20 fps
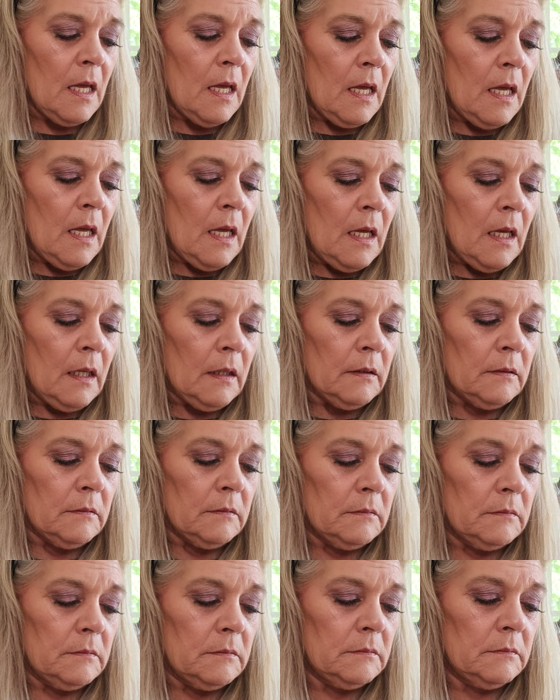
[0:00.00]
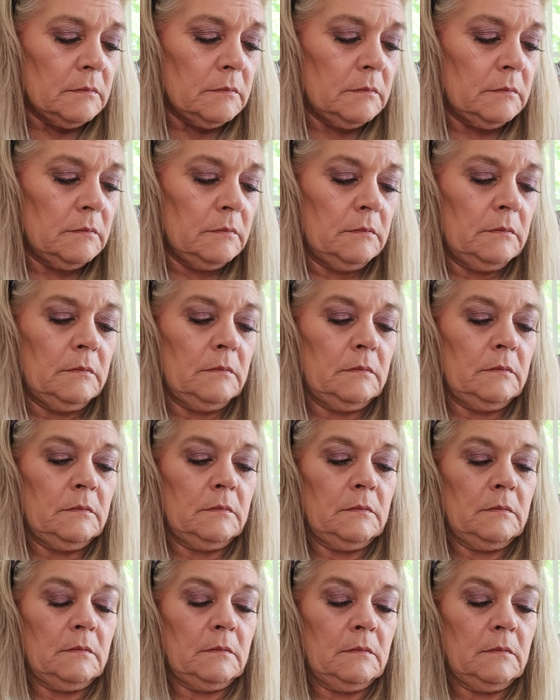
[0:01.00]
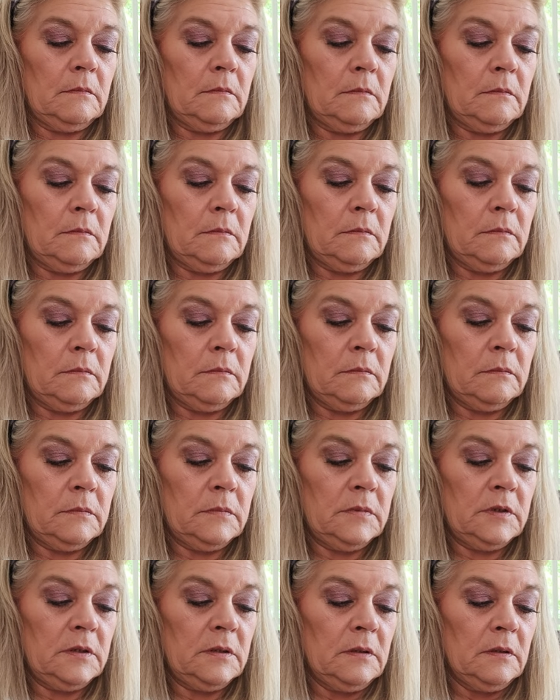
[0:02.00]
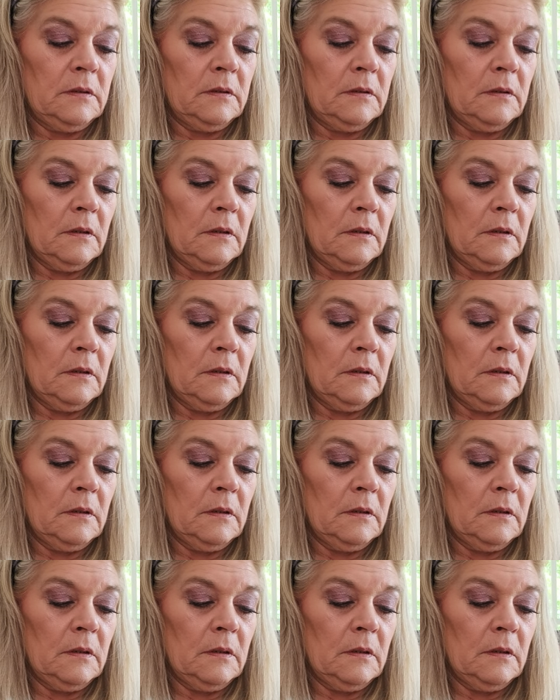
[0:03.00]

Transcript: [no speech]